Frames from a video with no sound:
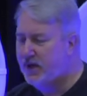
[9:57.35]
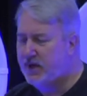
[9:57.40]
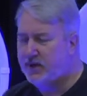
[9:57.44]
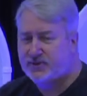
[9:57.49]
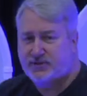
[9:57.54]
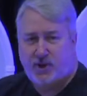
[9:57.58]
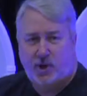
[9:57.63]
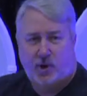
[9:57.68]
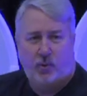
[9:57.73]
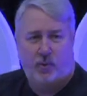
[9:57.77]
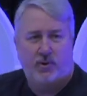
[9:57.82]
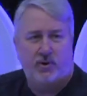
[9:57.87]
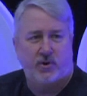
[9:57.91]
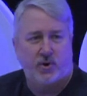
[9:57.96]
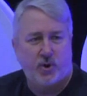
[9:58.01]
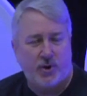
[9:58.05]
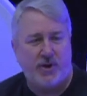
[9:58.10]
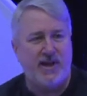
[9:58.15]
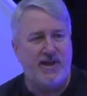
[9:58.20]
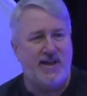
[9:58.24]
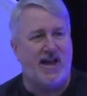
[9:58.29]
So
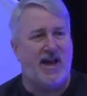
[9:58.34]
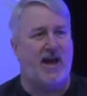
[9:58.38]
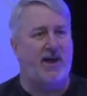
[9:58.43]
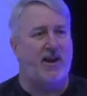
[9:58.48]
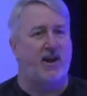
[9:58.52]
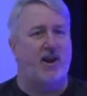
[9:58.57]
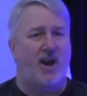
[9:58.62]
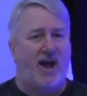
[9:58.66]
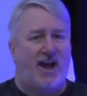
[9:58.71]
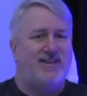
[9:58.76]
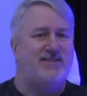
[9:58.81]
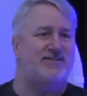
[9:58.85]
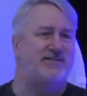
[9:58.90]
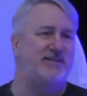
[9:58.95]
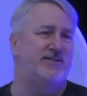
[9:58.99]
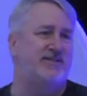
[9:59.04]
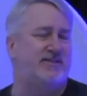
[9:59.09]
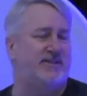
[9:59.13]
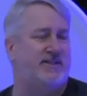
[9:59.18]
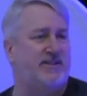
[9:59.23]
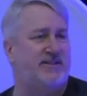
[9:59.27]
looking at
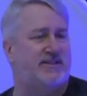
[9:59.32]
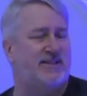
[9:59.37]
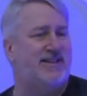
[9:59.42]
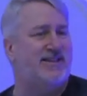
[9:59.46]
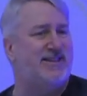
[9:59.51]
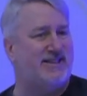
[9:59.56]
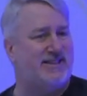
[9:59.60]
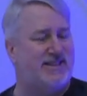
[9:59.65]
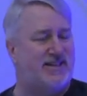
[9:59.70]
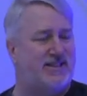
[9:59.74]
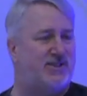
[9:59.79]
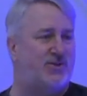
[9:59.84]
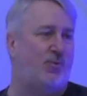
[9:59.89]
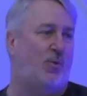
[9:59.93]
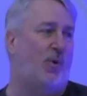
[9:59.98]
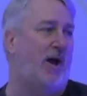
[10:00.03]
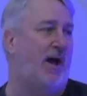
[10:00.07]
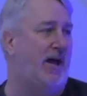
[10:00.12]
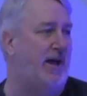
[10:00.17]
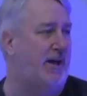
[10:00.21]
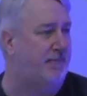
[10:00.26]
licenses in this
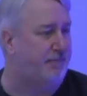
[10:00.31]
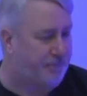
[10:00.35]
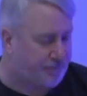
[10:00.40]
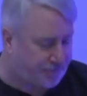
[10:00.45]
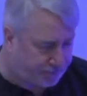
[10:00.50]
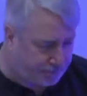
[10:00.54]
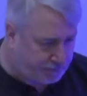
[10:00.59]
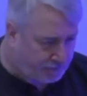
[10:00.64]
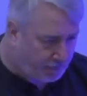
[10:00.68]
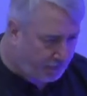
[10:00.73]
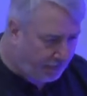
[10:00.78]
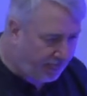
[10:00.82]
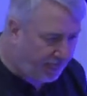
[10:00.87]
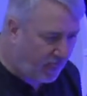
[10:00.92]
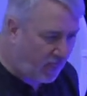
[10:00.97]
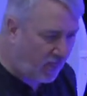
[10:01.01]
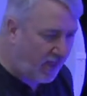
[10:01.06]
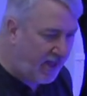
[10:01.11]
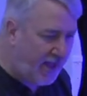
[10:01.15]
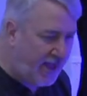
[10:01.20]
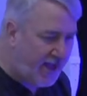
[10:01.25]
way,
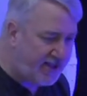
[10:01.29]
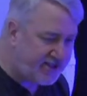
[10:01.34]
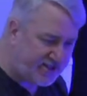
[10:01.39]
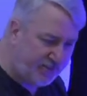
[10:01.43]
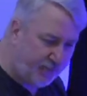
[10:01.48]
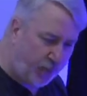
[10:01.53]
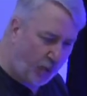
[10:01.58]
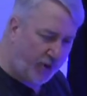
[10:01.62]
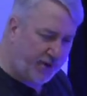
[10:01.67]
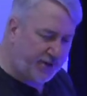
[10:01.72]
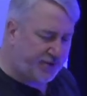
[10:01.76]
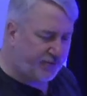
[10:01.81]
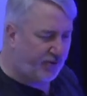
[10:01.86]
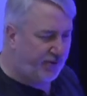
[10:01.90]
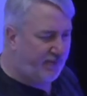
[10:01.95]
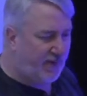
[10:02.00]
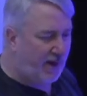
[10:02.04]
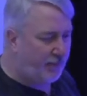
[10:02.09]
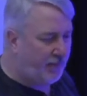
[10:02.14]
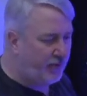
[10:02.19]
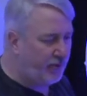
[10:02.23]
it's important to
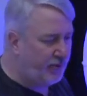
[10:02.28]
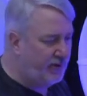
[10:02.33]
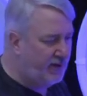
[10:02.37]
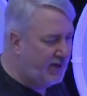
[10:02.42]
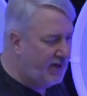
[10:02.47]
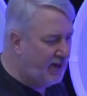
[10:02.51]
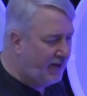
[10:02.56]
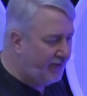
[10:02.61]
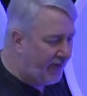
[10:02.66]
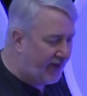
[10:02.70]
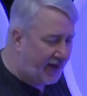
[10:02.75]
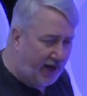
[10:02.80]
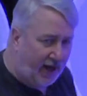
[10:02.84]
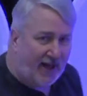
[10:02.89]
remember that a